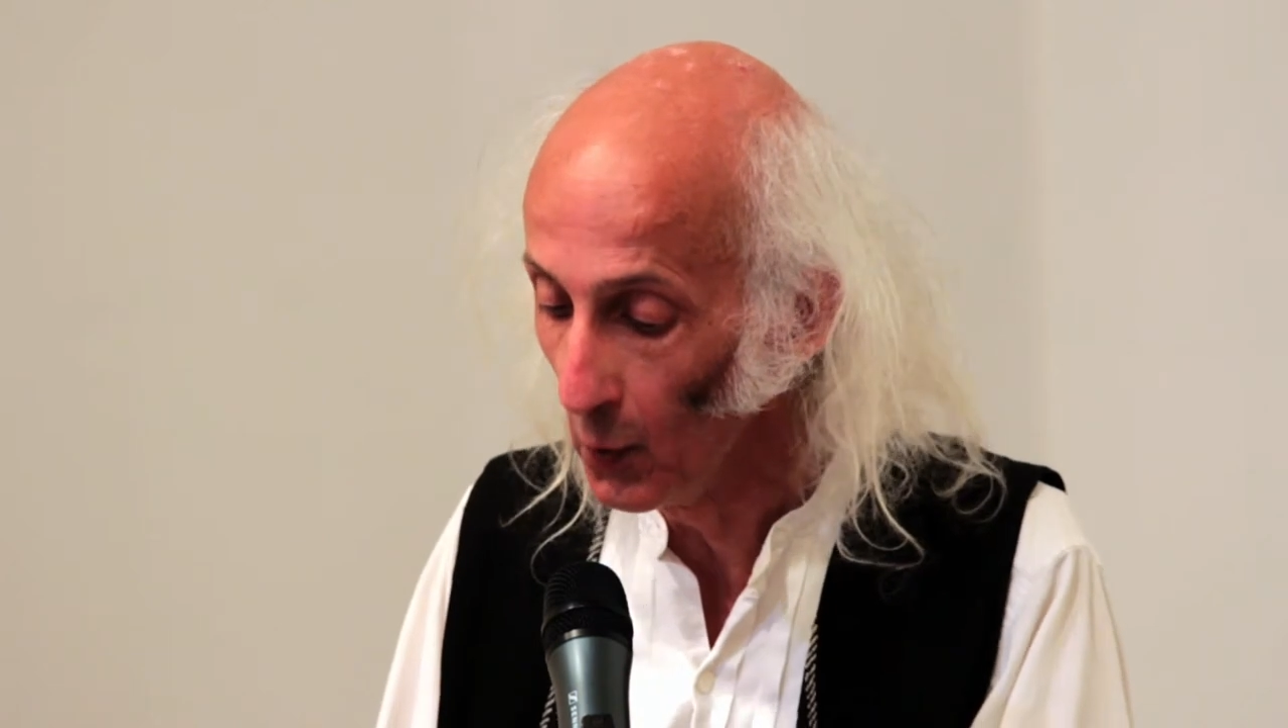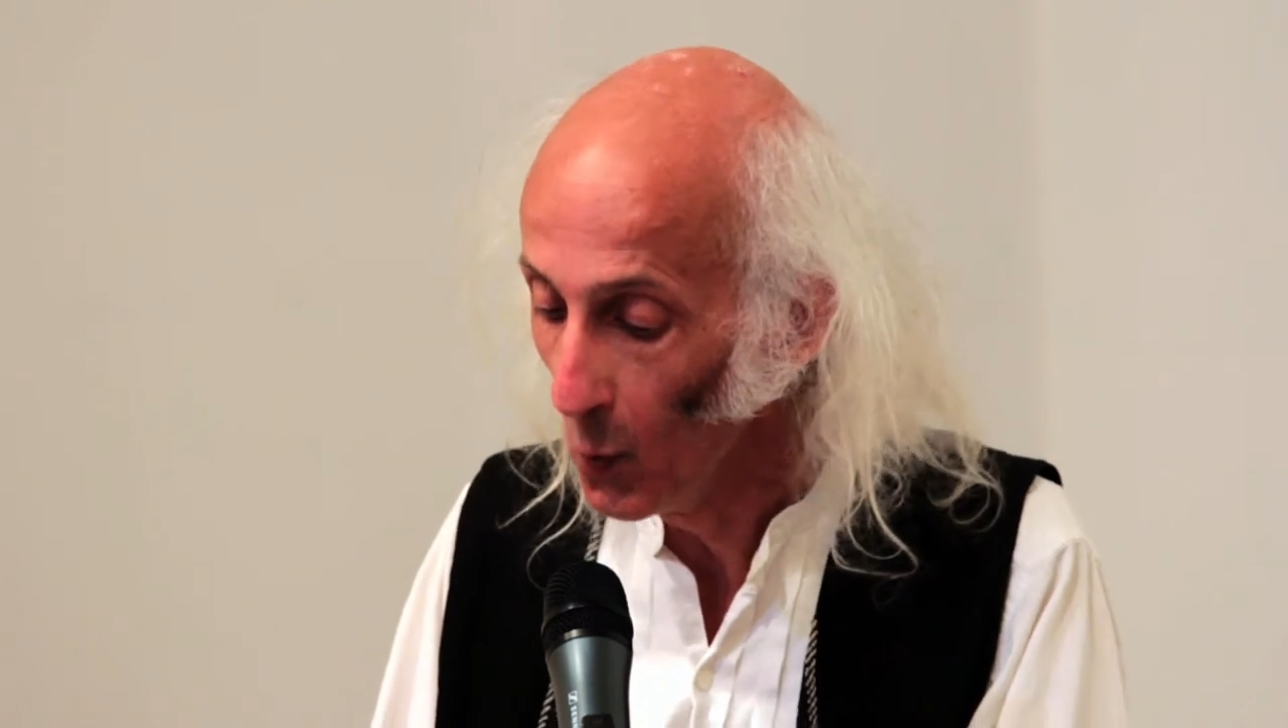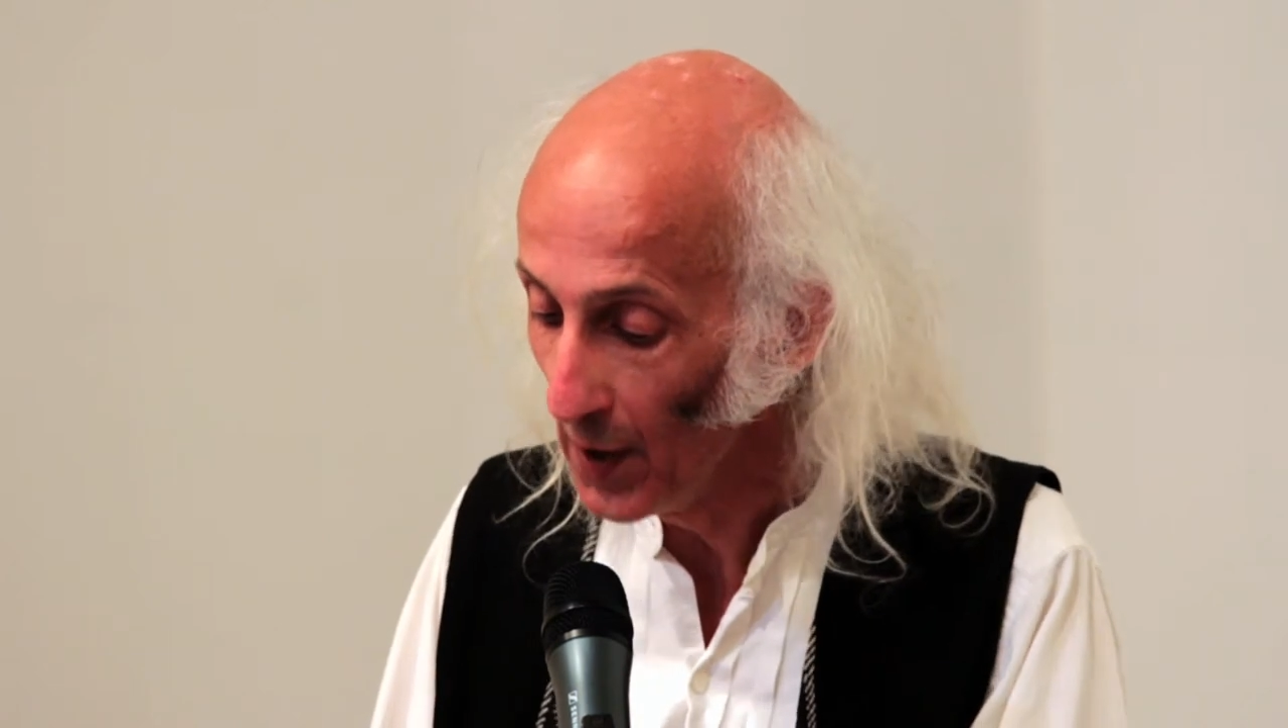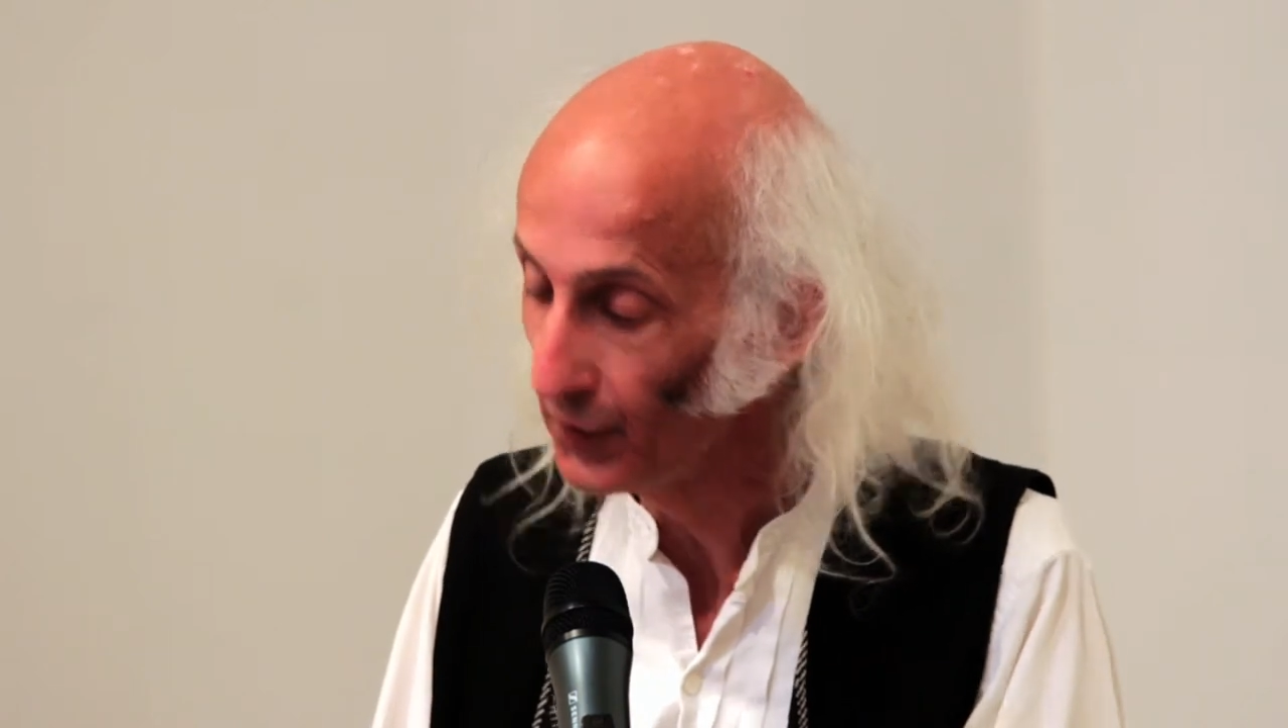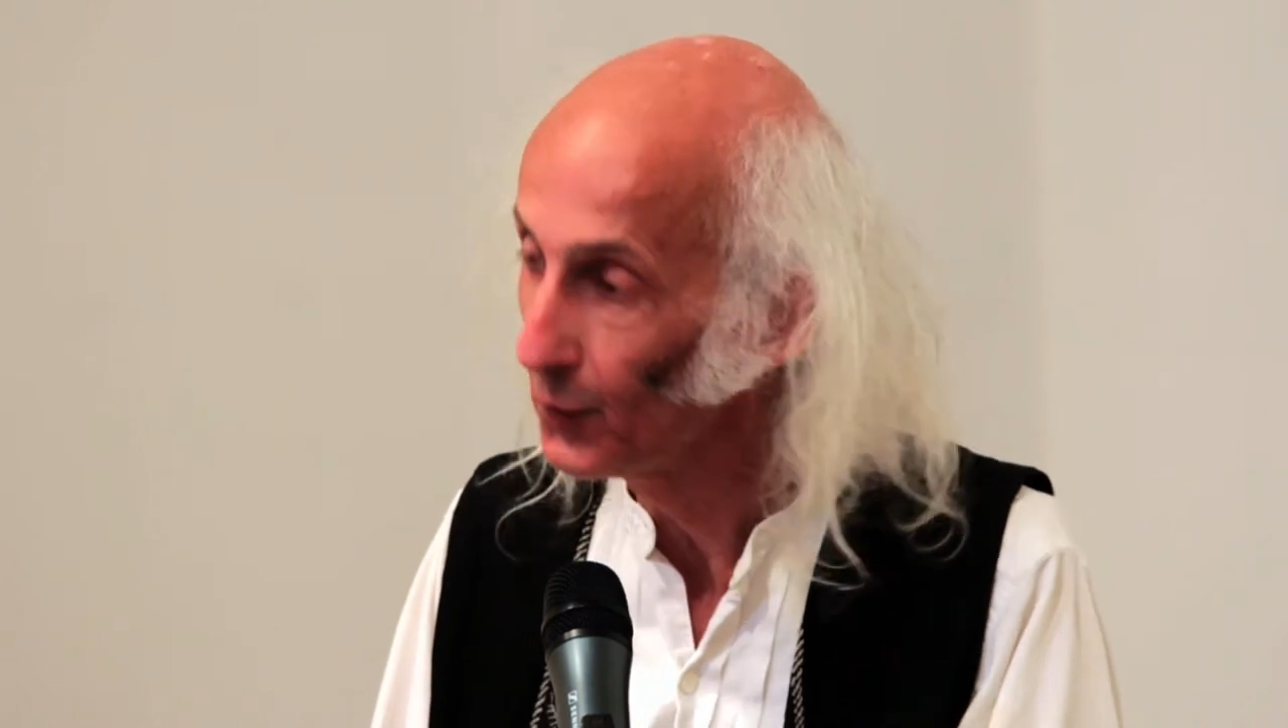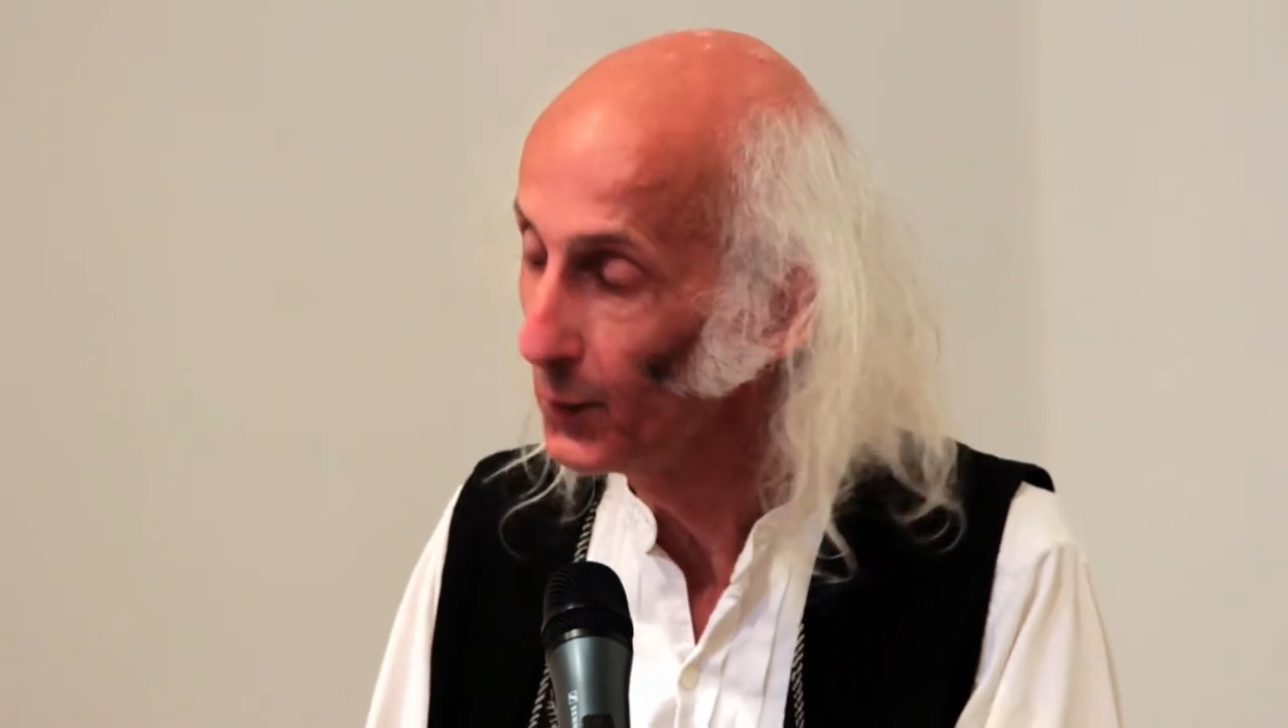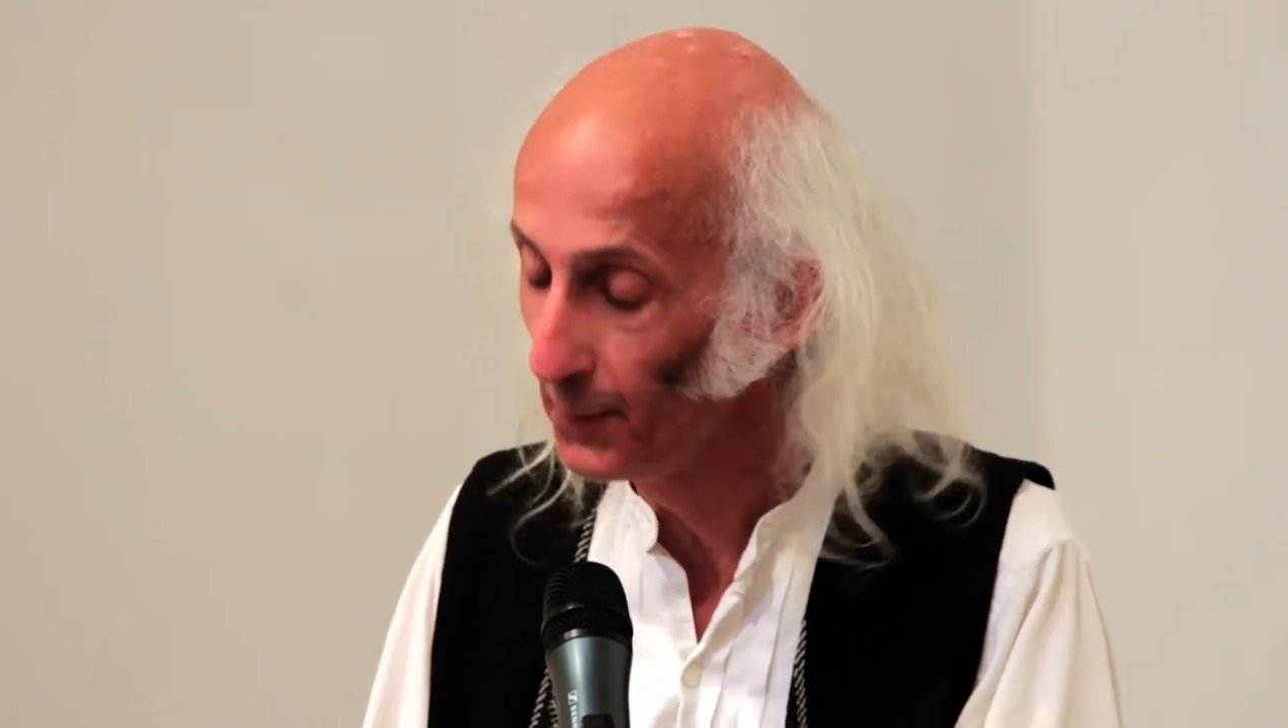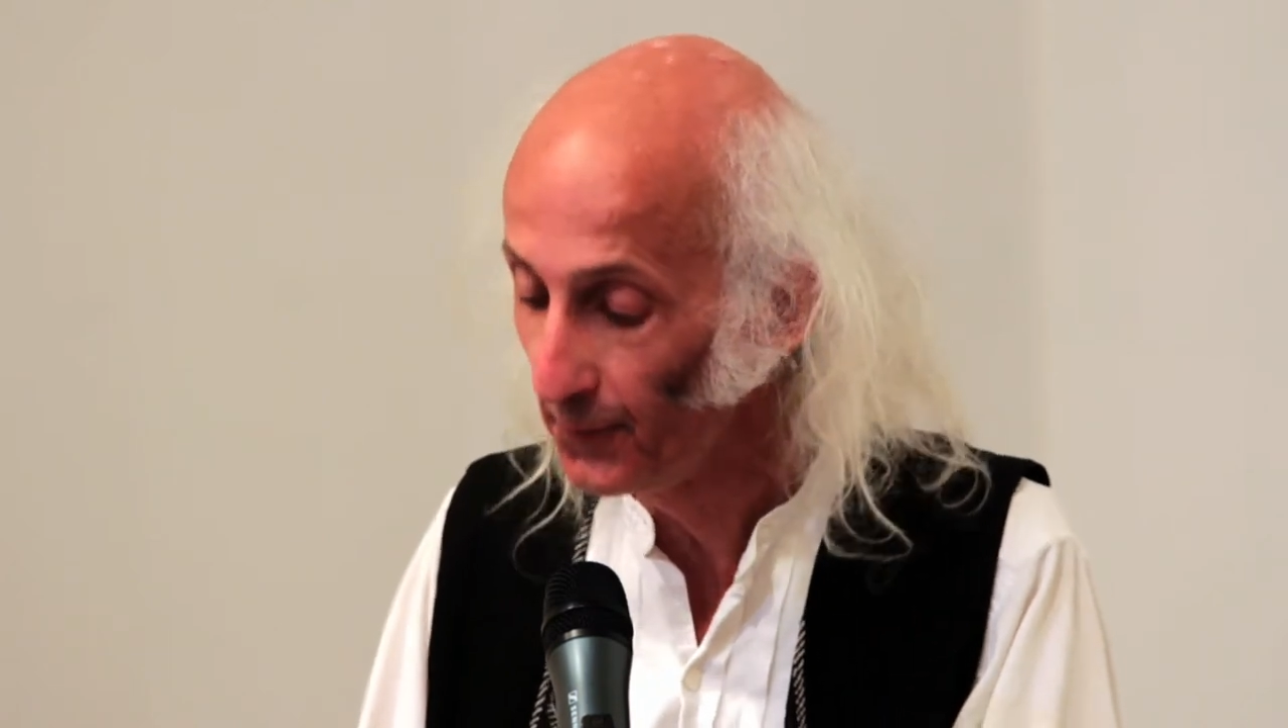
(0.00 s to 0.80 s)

westward